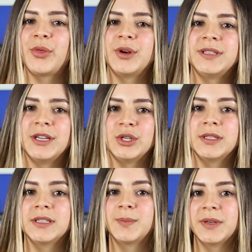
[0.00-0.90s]

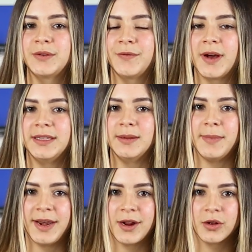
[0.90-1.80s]
authorizations specify the
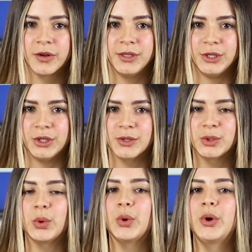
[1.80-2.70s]
medical
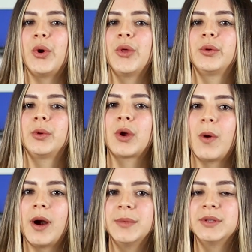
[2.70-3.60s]
conditions or other
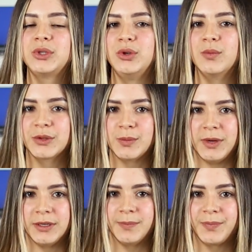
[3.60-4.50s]
requirements you must
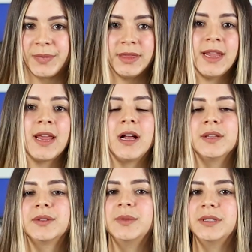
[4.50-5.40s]
meet. They can
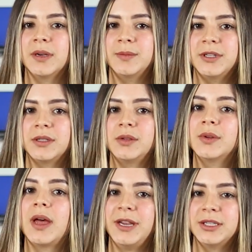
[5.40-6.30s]
also be subject
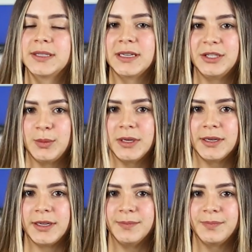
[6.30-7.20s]
to patient's eligibility.